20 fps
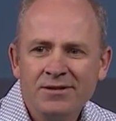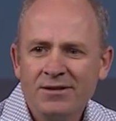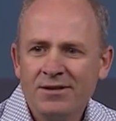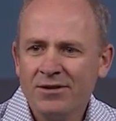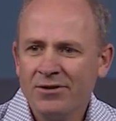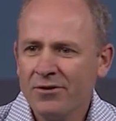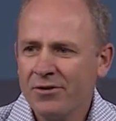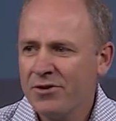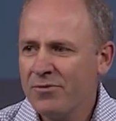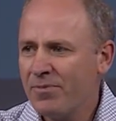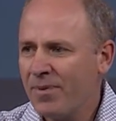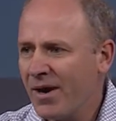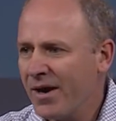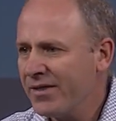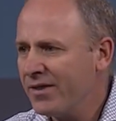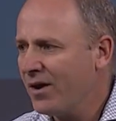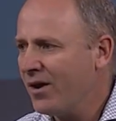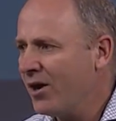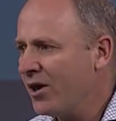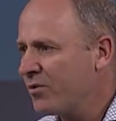You know, you buy
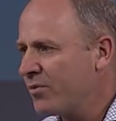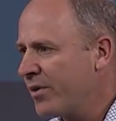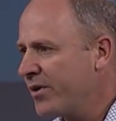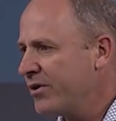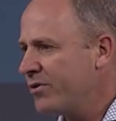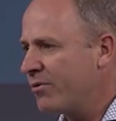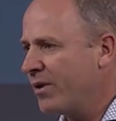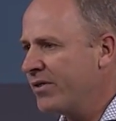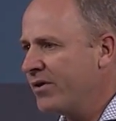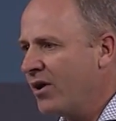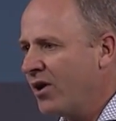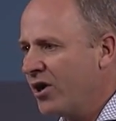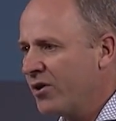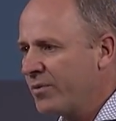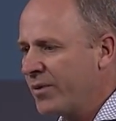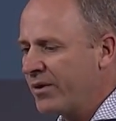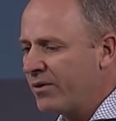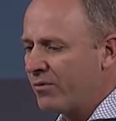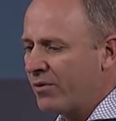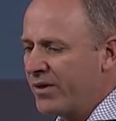the hardware, you run the
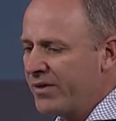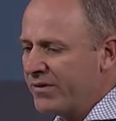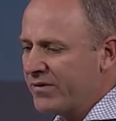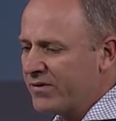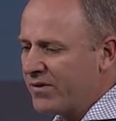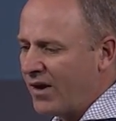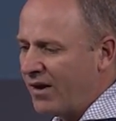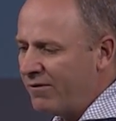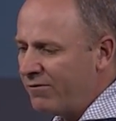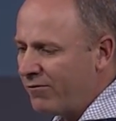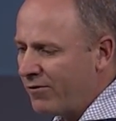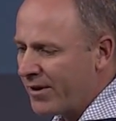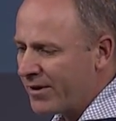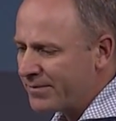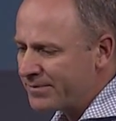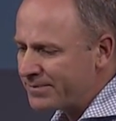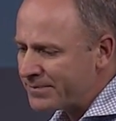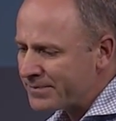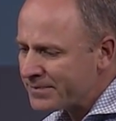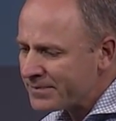hardware to run the software.
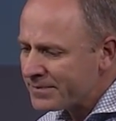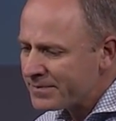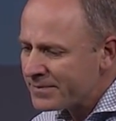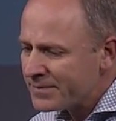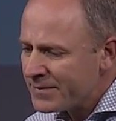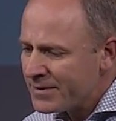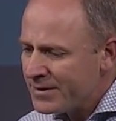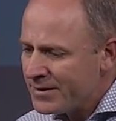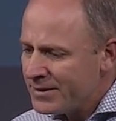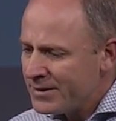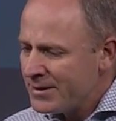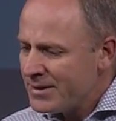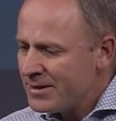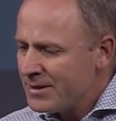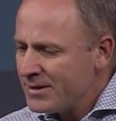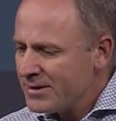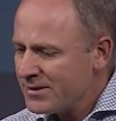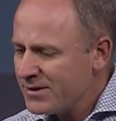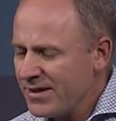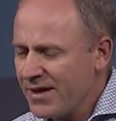
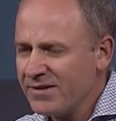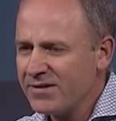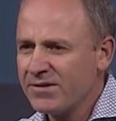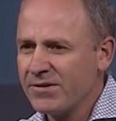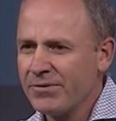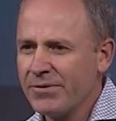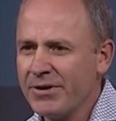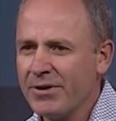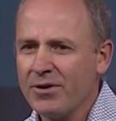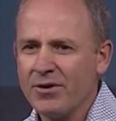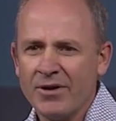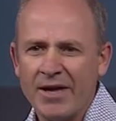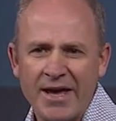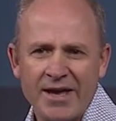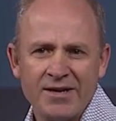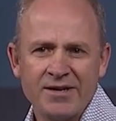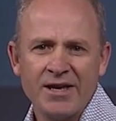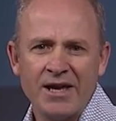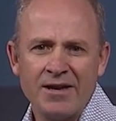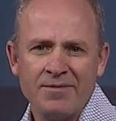So that's the real
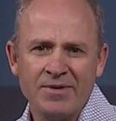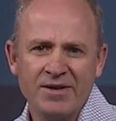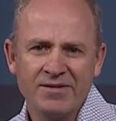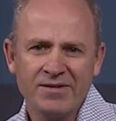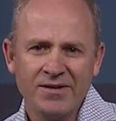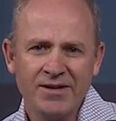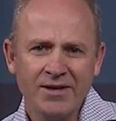end game, isn't